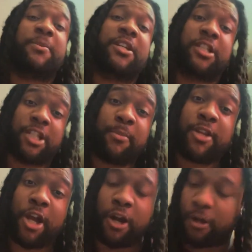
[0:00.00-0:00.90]
because some
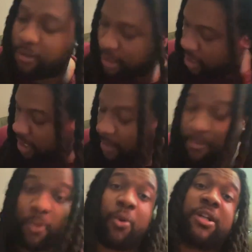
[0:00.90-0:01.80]
of y'all
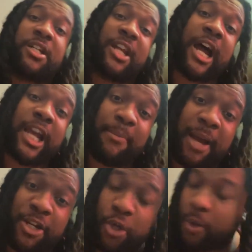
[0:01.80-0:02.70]
be wanting to knock at
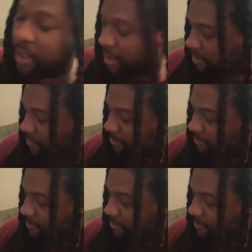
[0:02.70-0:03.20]
my door.